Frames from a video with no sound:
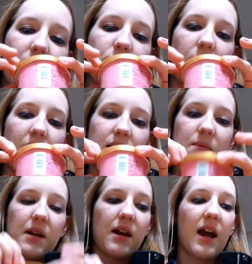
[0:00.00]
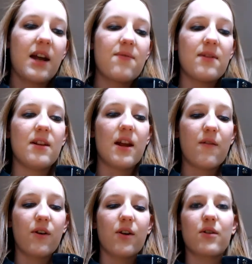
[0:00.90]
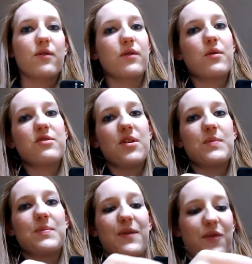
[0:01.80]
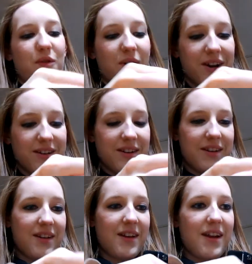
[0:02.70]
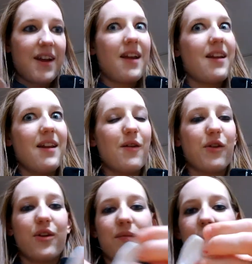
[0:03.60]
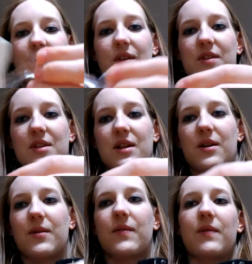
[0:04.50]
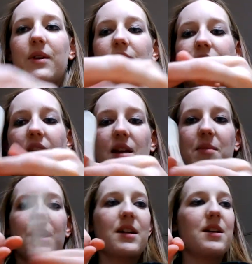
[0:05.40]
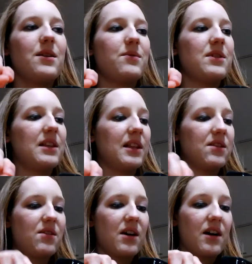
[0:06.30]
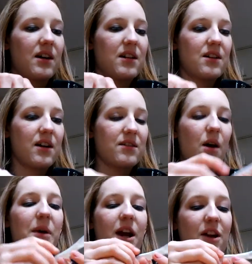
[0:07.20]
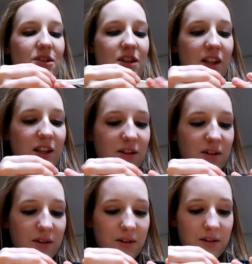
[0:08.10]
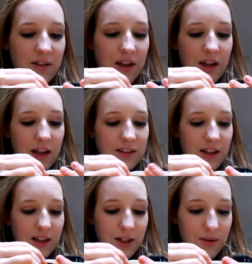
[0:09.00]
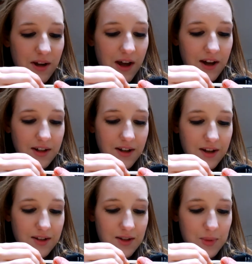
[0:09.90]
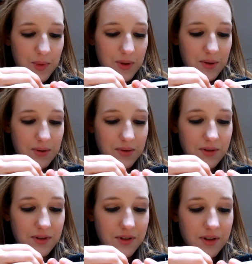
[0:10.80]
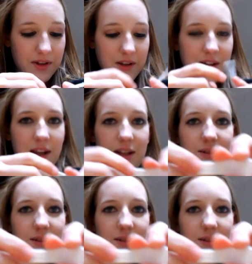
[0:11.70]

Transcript: and raspberry. I have never heard of rose hips before. Never. So we're gonna take my cute little Häagen-Dazs. Oh my gosh, it's a literal Häagen-Dazs spoon. Can